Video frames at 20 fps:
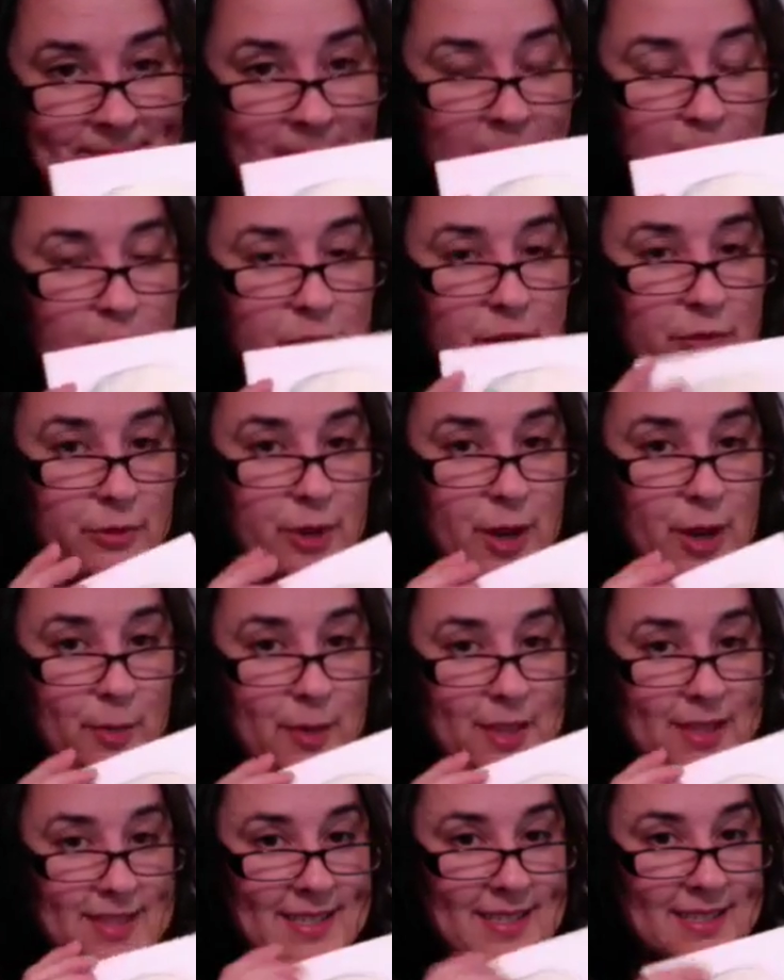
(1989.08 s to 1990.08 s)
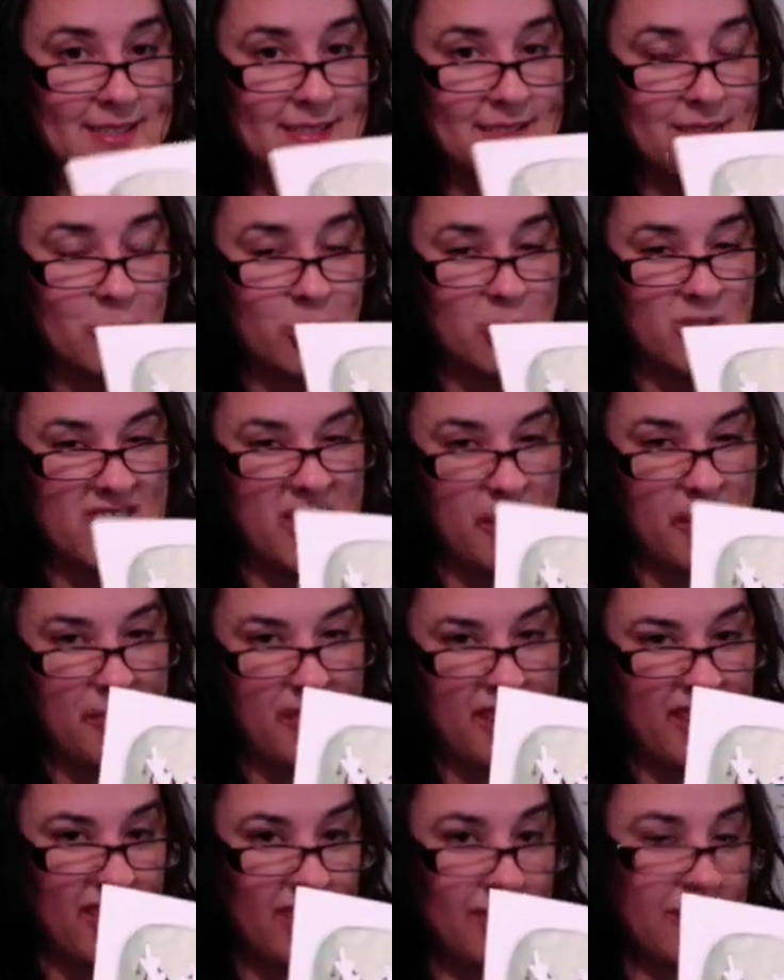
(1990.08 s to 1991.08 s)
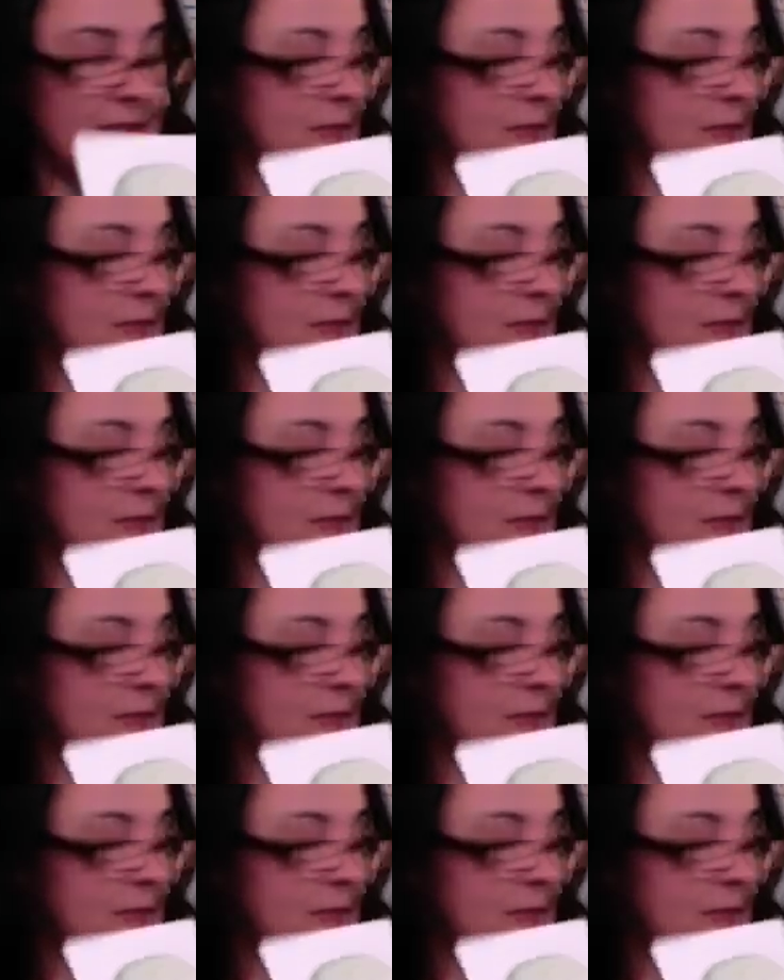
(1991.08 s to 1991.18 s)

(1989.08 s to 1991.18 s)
I'm going to frame this for something